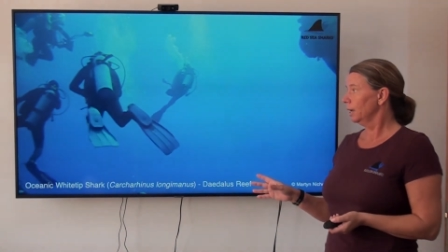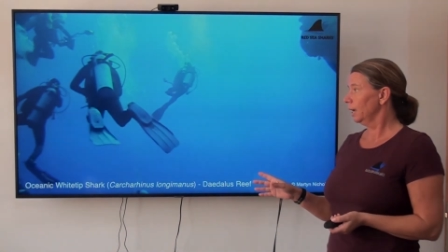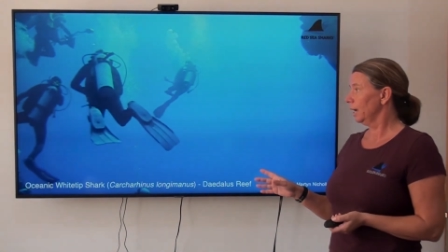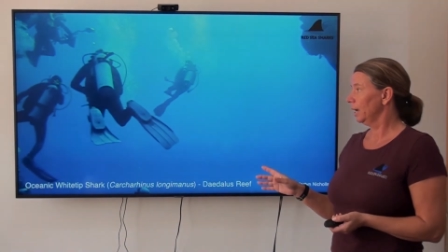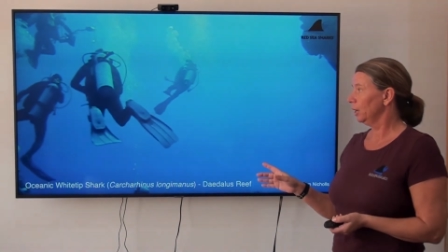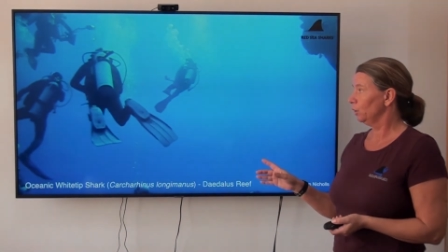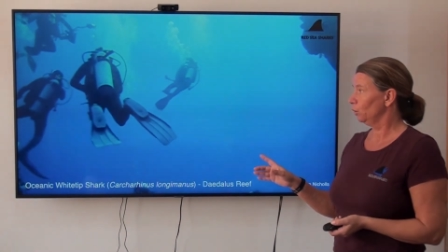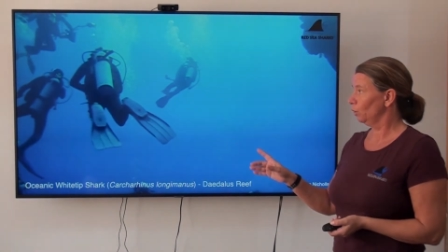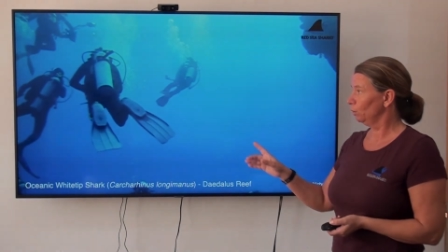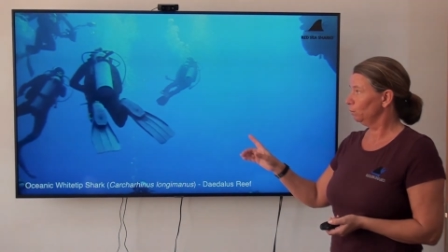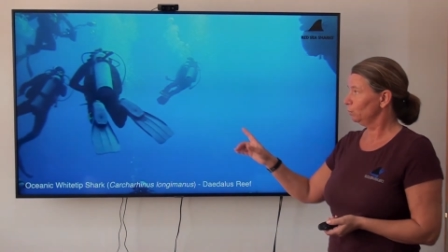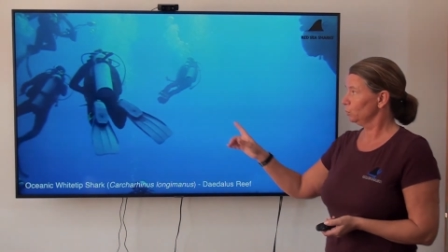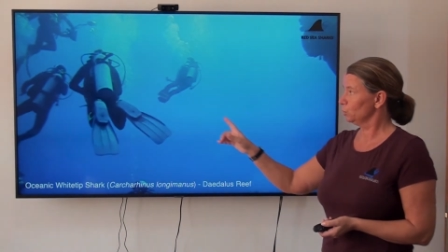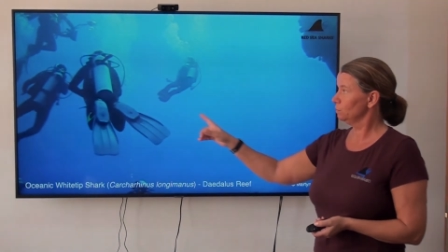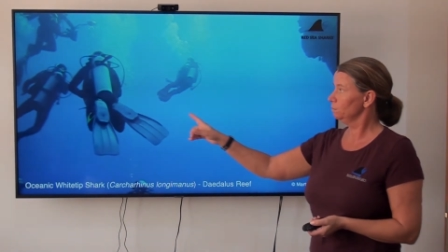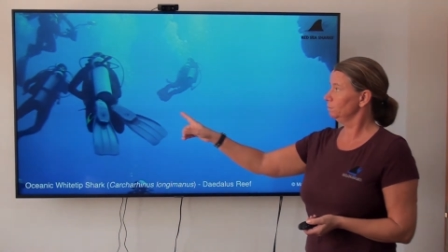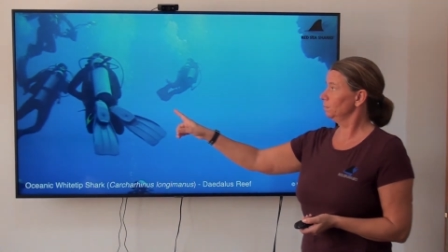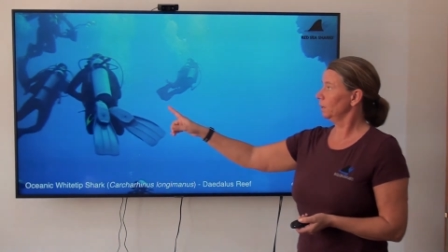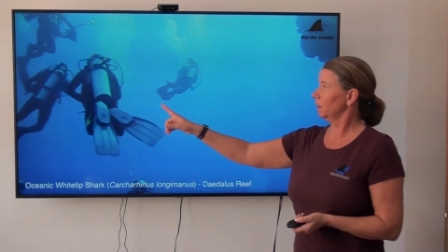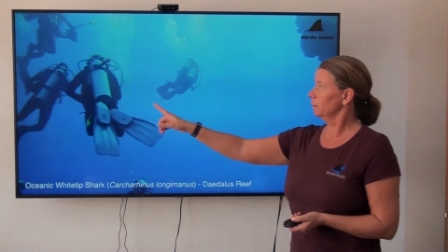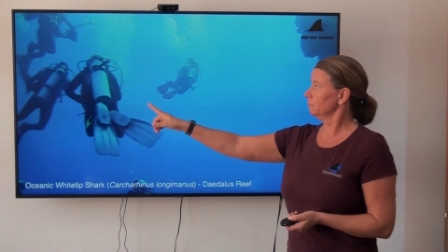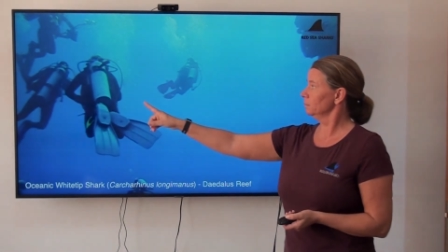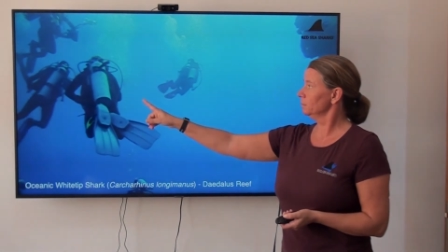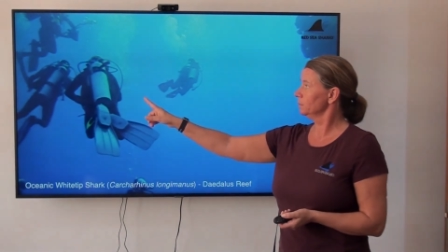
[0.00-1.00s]
and almost
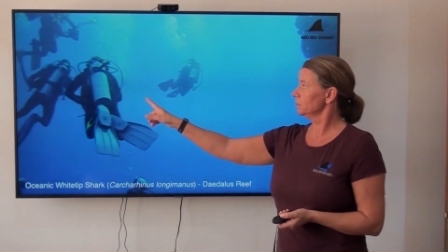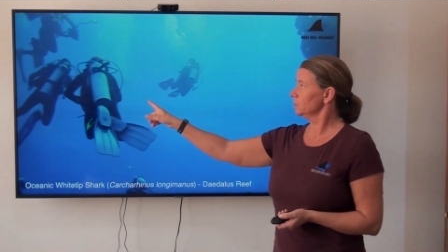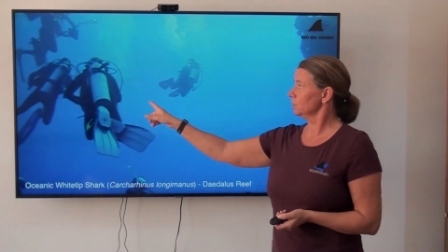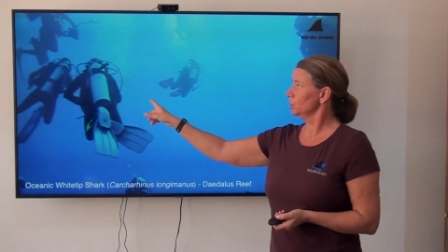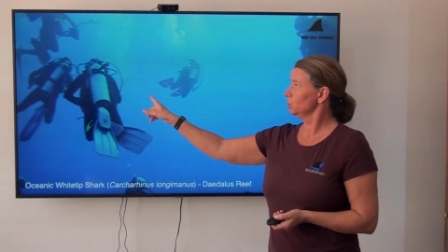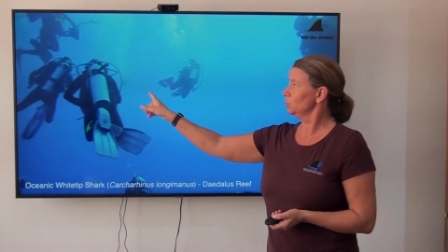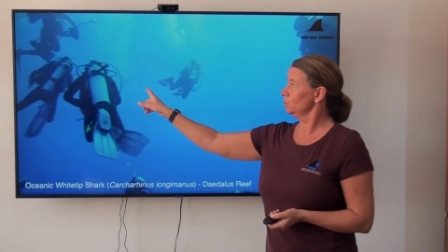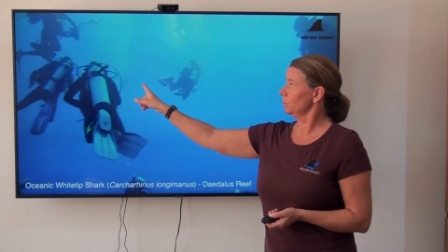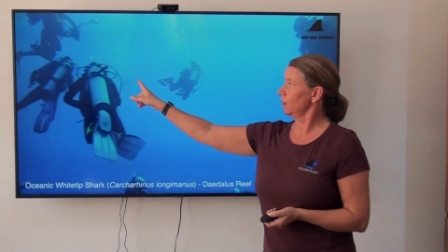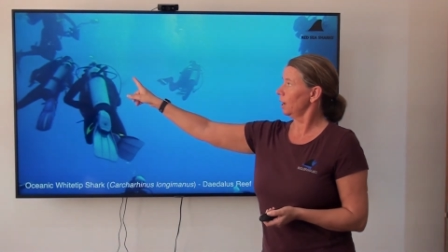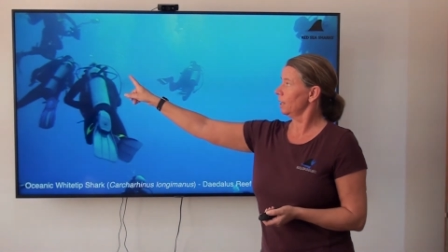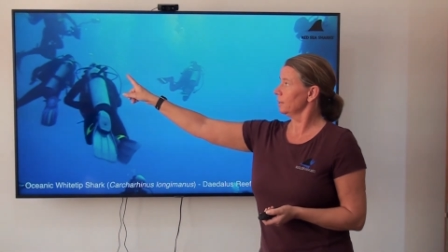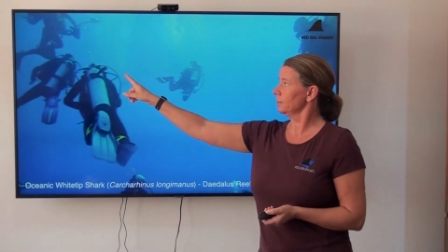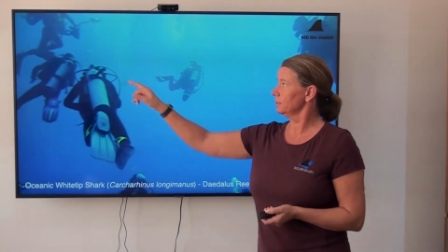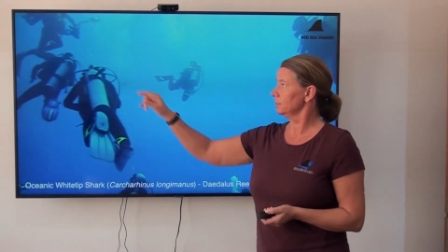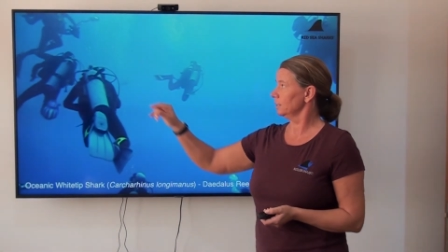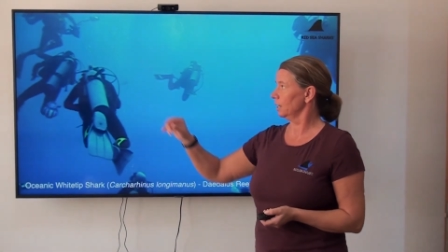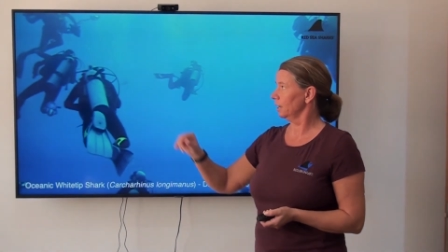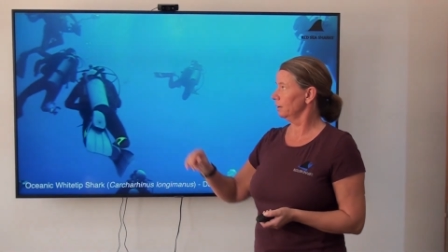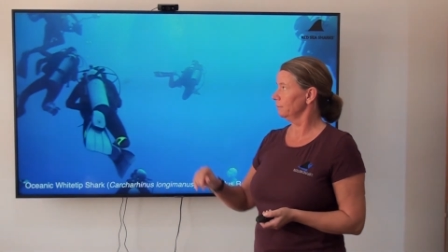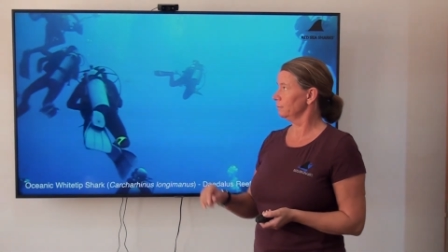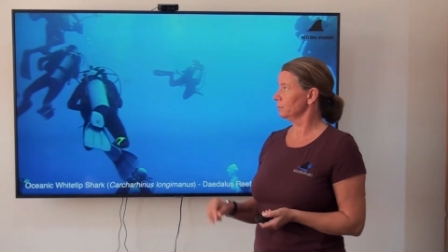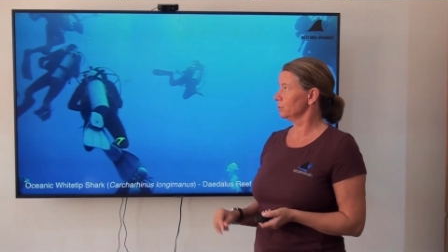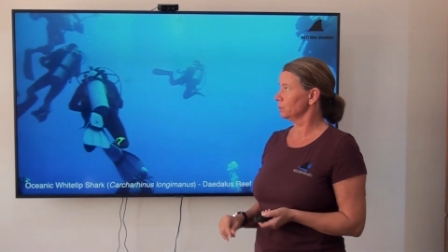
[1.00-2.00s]
bumps into other
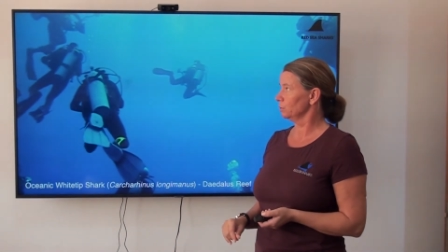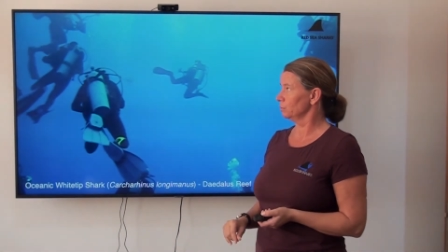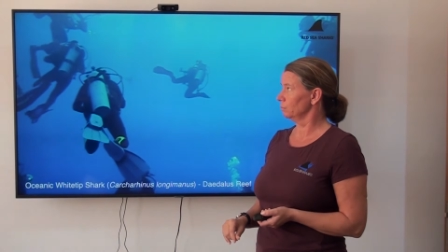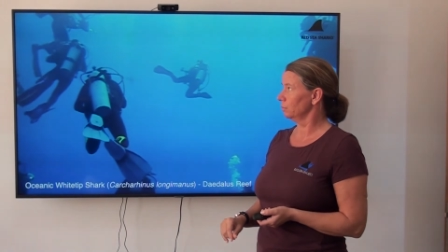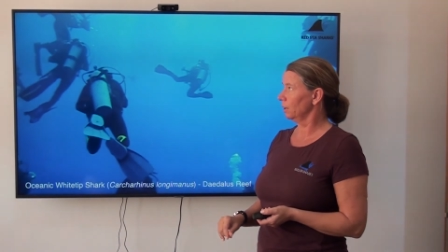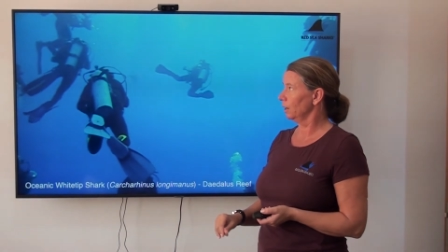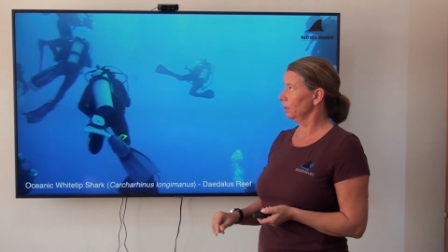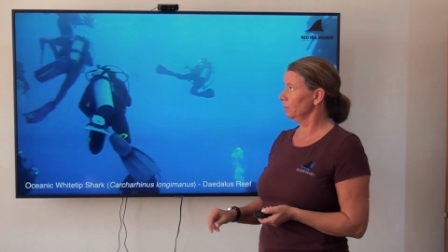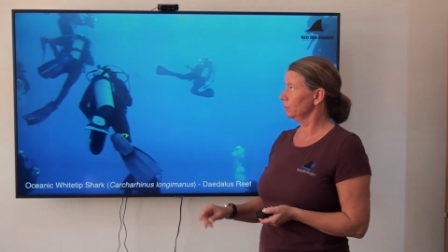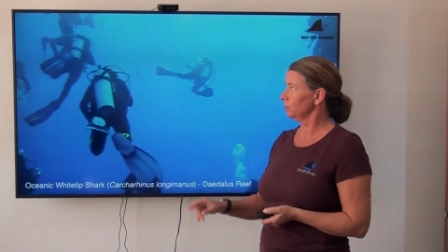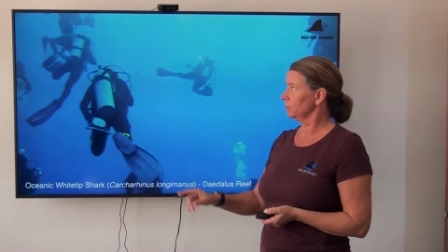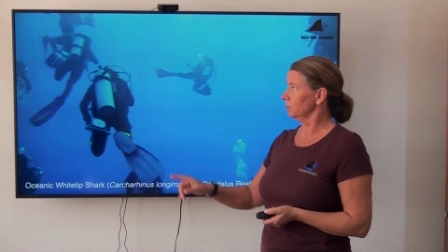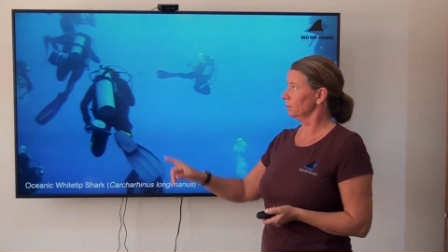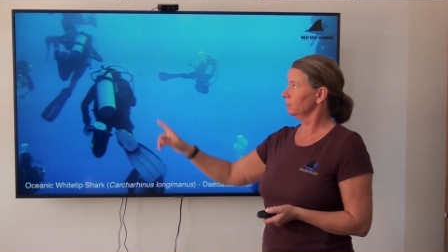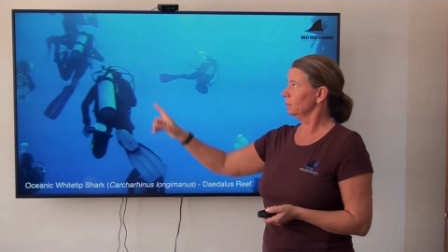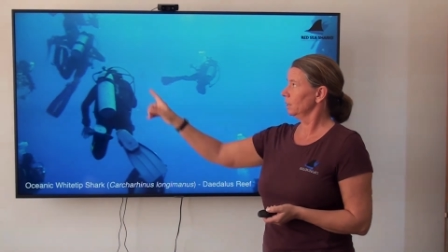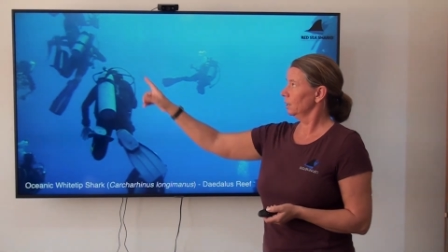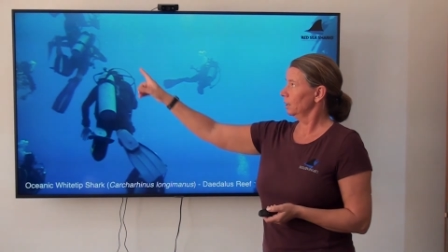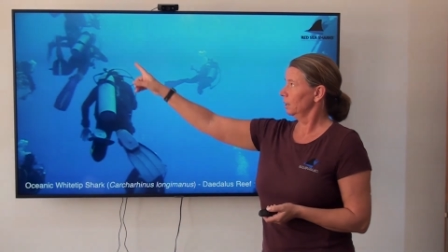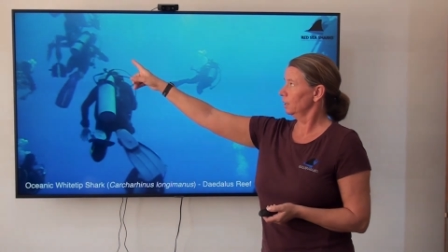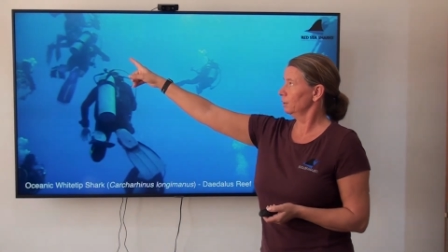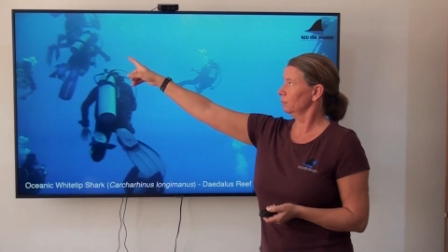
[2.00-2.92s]
divers around him.